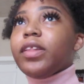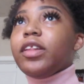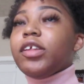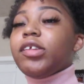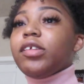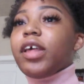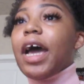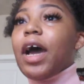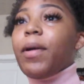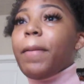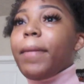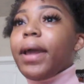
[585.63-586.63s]
this is
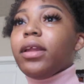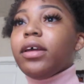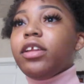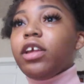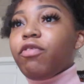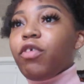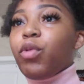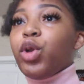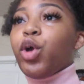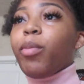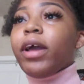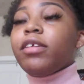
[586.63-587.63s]
how it might look different when
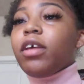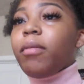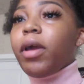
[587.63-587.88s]
you go back to